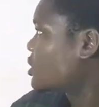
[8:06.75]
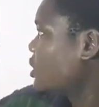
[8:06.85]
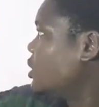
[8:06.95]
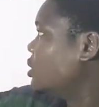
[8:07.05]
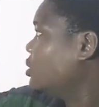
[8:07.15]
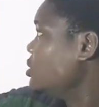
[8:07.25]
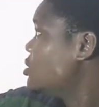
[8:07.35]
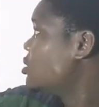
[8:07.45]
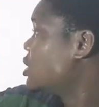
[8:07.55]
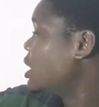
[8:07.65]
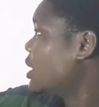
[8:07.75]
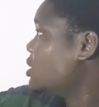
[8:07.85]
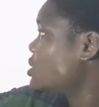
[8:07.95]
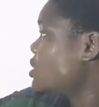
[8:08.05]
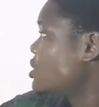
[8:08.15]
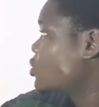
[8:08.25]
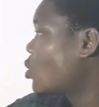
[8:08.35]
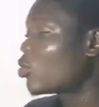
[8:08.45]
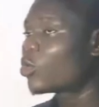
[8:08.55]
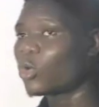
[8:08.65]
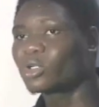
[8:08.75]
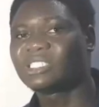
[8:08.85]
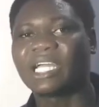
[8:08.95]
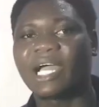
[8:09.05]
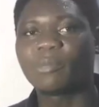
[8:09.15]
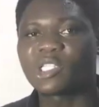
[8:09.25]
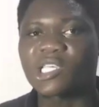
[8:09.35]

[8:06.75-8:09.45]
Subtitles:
length is what we call the diameter